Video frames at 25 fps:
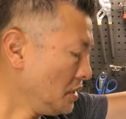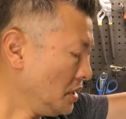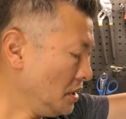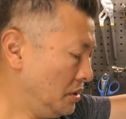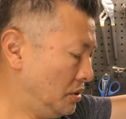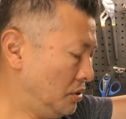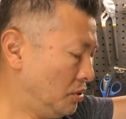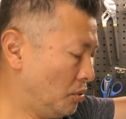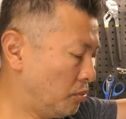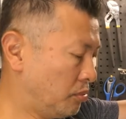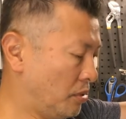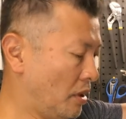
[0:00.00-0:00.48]

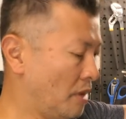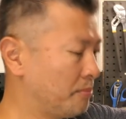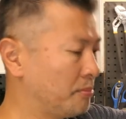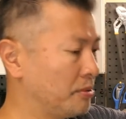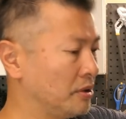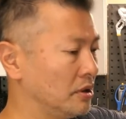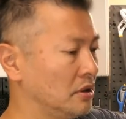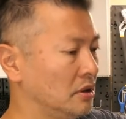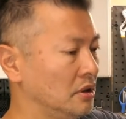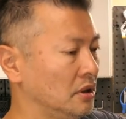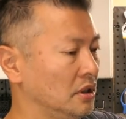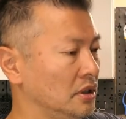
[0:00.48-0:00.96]
The
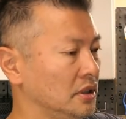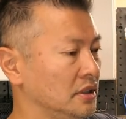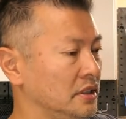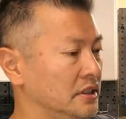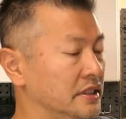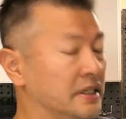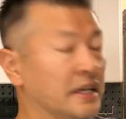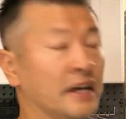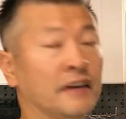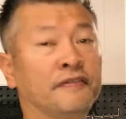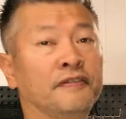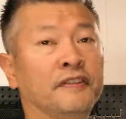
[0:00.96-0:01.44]
rubber
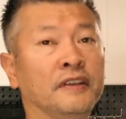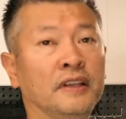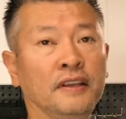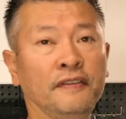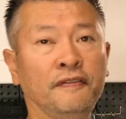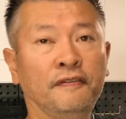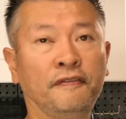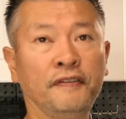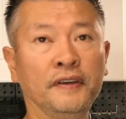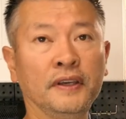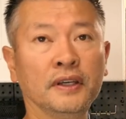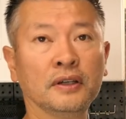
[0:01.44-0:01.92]

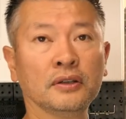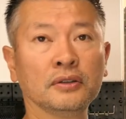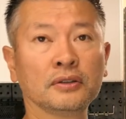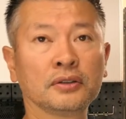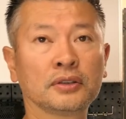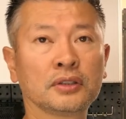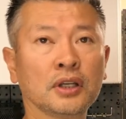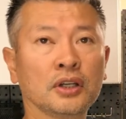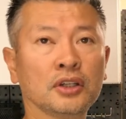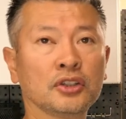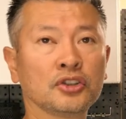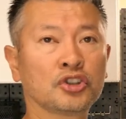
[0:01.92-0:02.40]
definitely
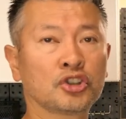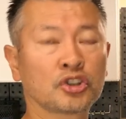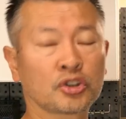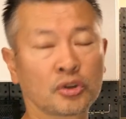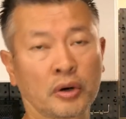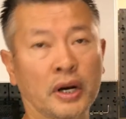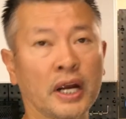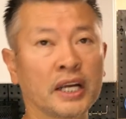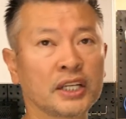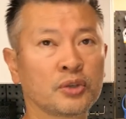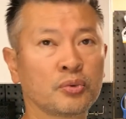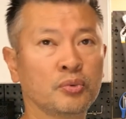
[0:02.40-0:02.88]
feels
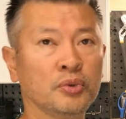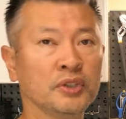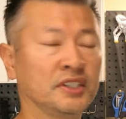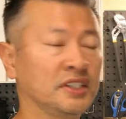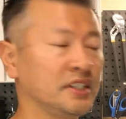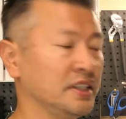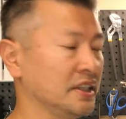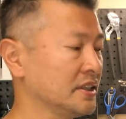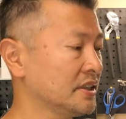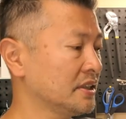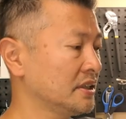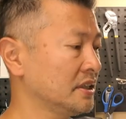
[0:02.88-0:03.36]
scratch
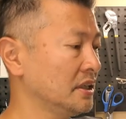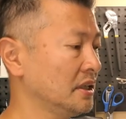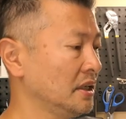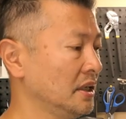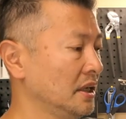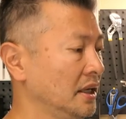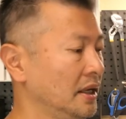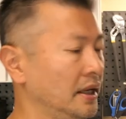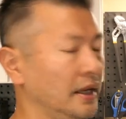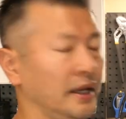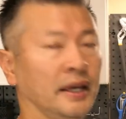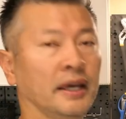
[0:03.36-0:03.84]

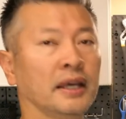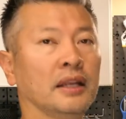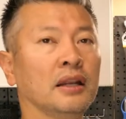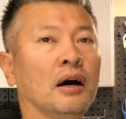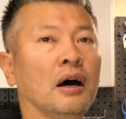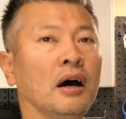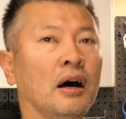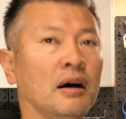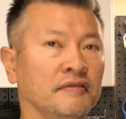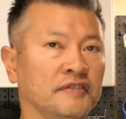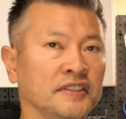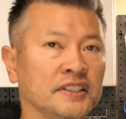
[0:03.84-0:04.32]
resistant, and
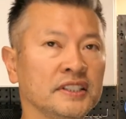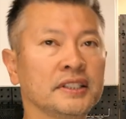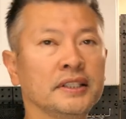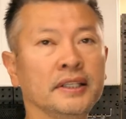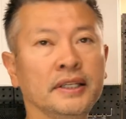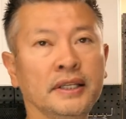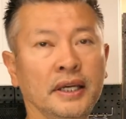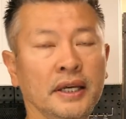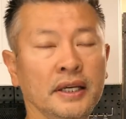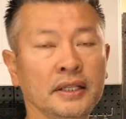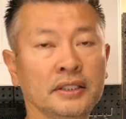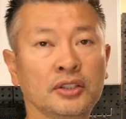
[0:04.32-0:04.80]

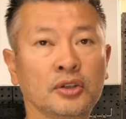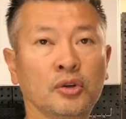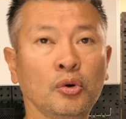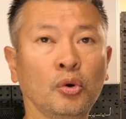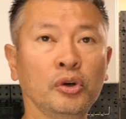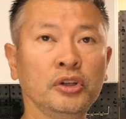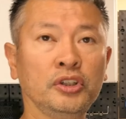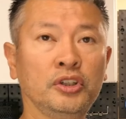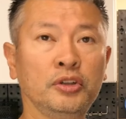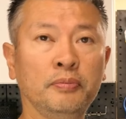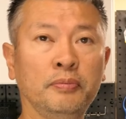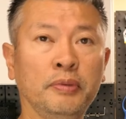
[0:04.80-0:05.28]
obviously it's
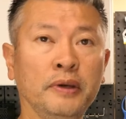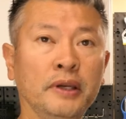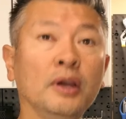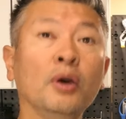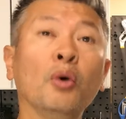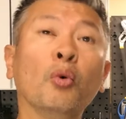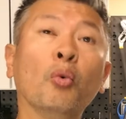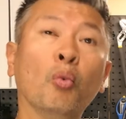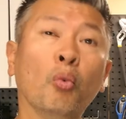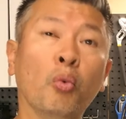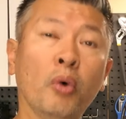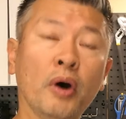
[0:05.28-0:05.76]
going to
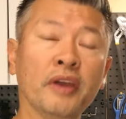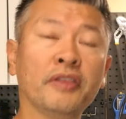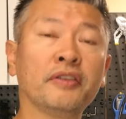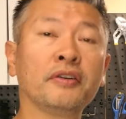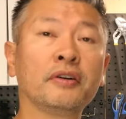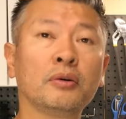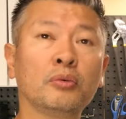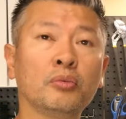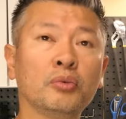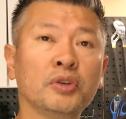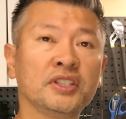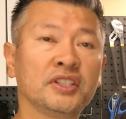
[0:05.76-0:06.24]
be
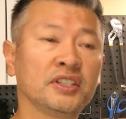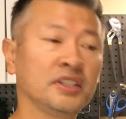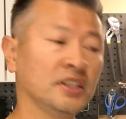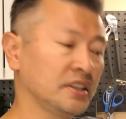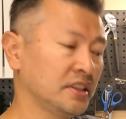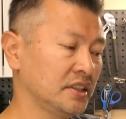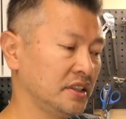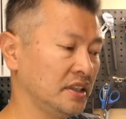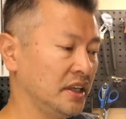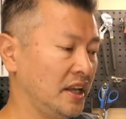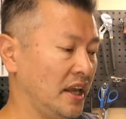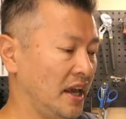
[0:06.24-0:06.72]
weather
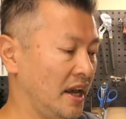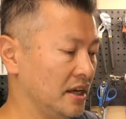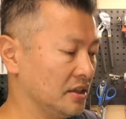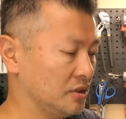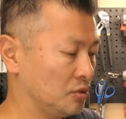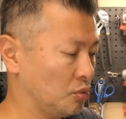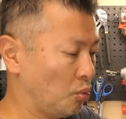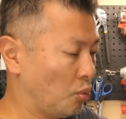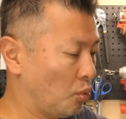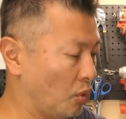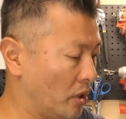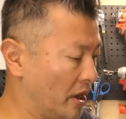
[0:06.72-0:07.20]
resistant
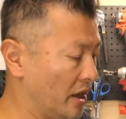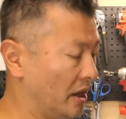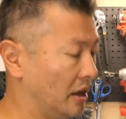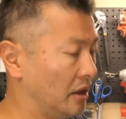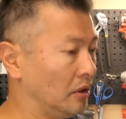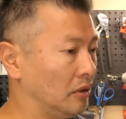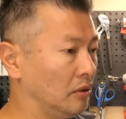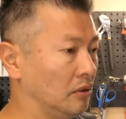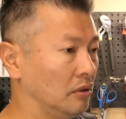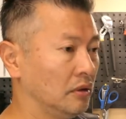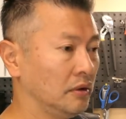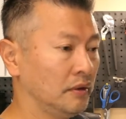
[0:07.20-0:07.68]
as
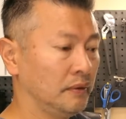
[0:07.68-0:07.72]
well.